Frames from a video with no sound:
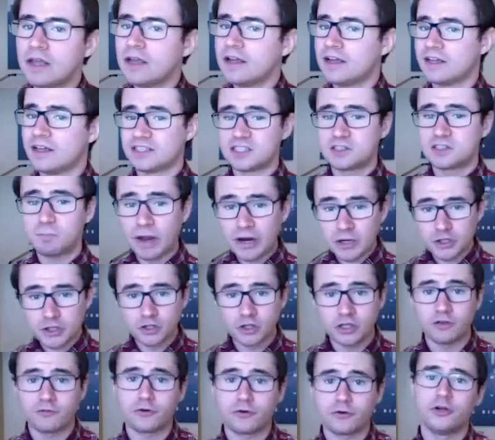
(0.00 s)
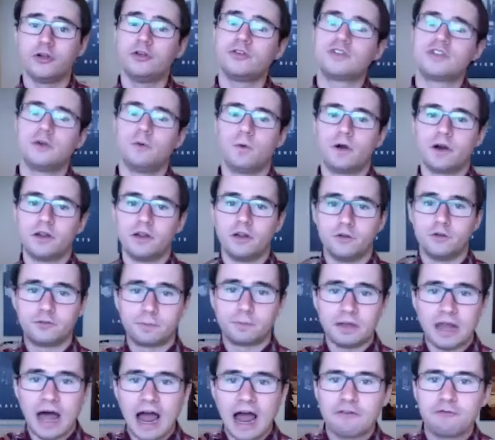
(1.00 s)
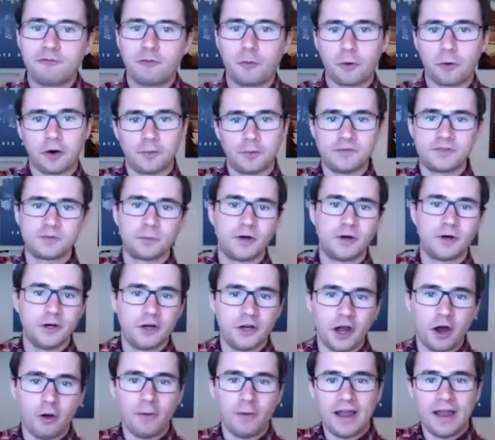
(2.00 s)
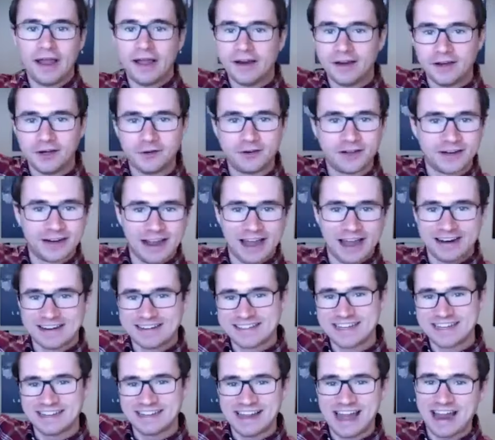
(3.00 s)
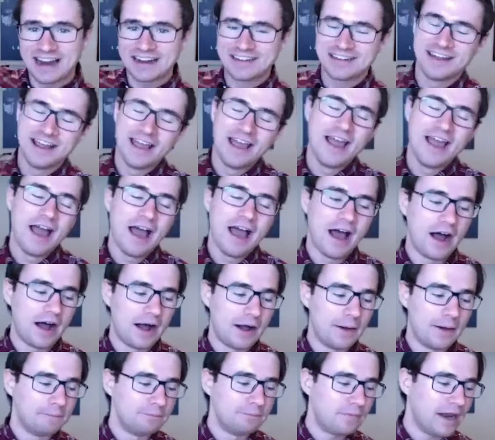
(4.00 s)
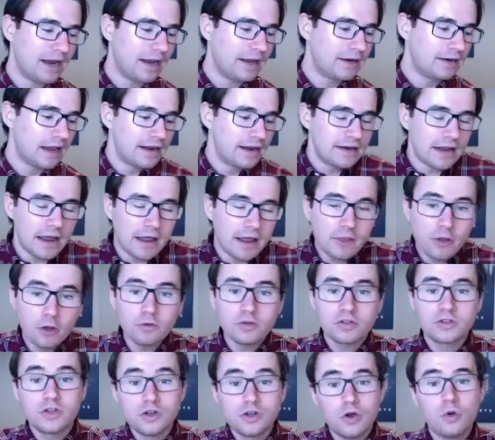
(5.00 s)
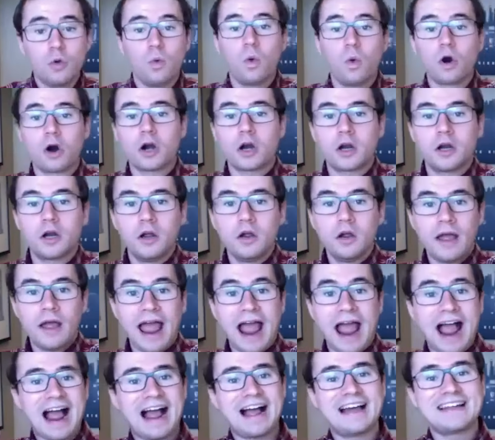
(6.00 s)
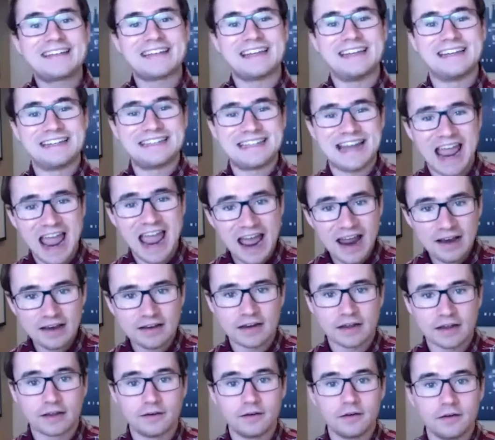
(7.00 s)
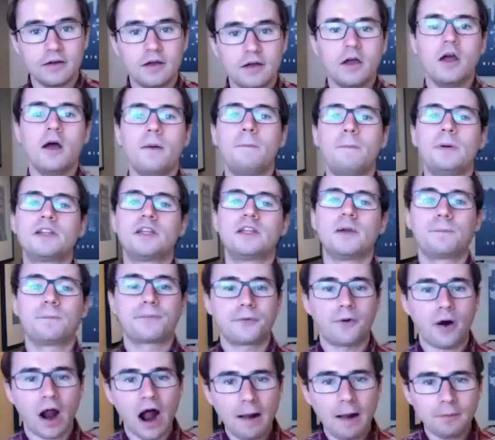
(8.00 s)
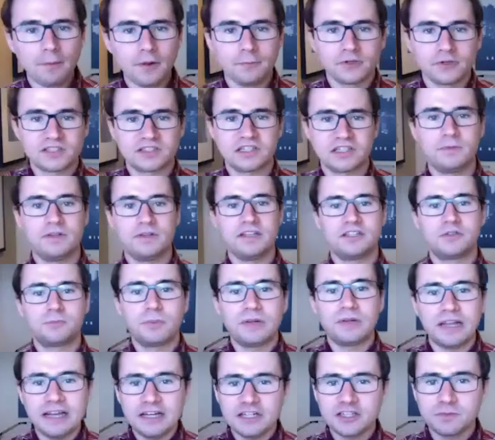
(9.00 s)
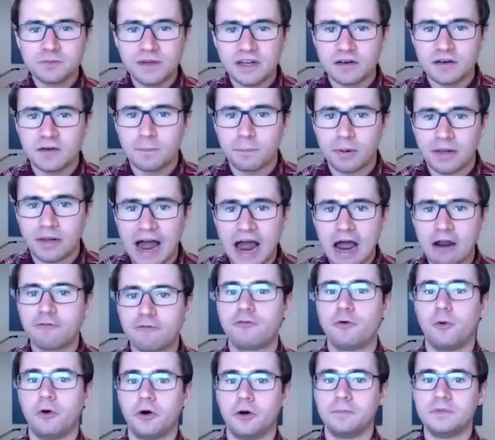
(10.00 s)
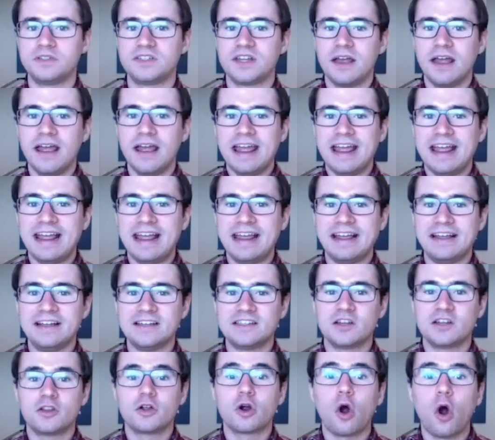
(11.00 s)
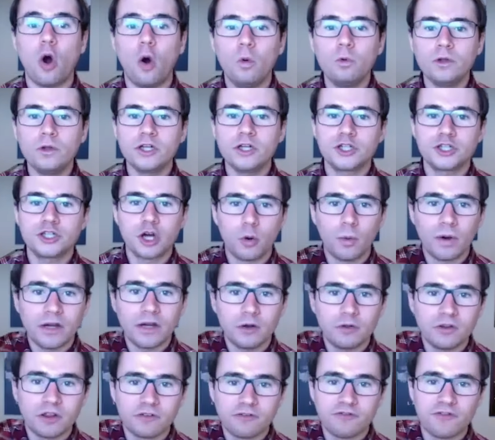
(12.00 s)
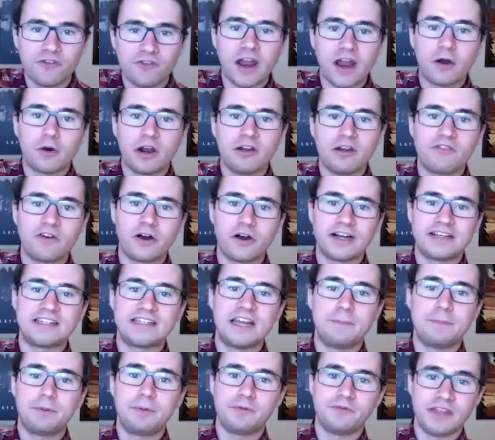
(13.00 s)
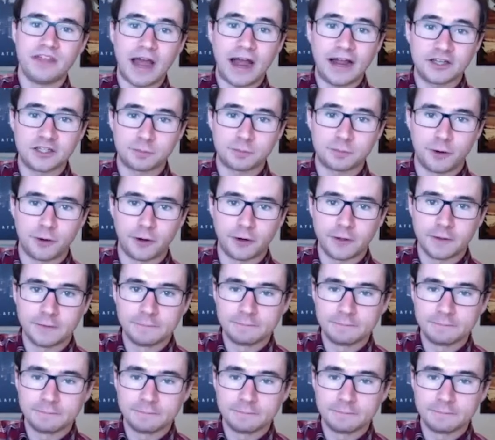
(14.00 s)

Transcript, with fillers: especially if you're using one of those platforms where you go in and you can kind of select. Um, and, and, and those do work as intended, but the problem with some of these placement platforms is they're only showing you the very, very tip of the iceberg.